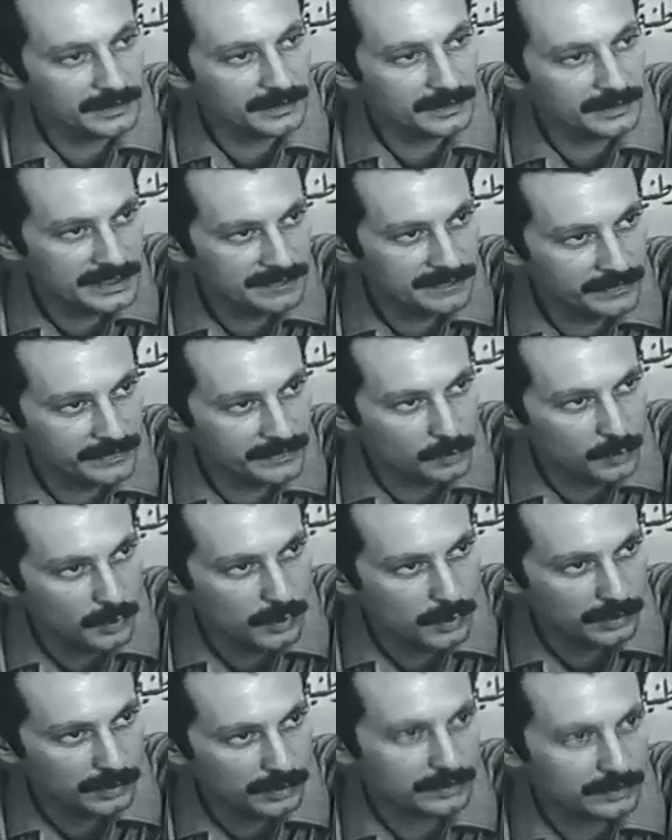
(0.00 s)
It's not a civil
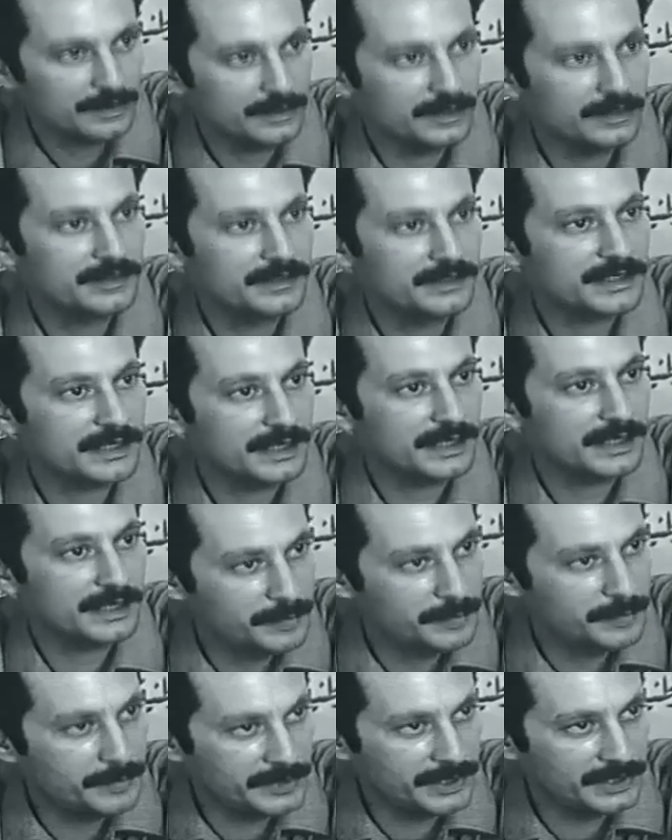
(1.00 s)
war. It's a
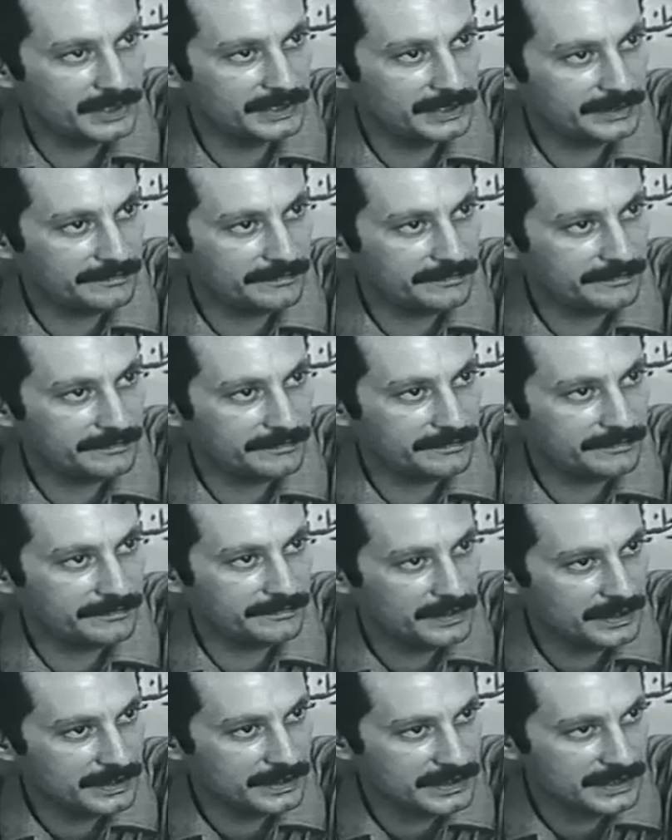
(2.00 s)
people
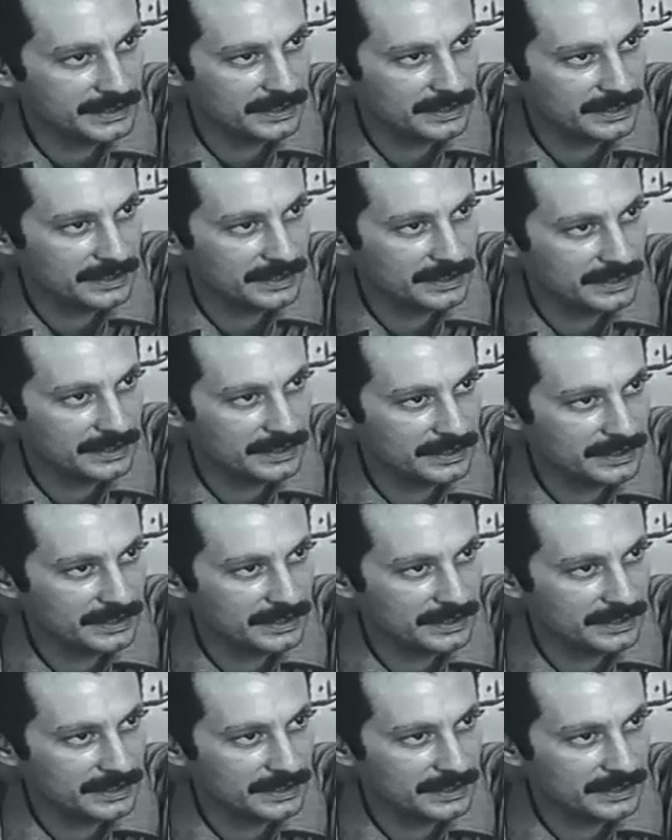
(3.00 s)
defending themselves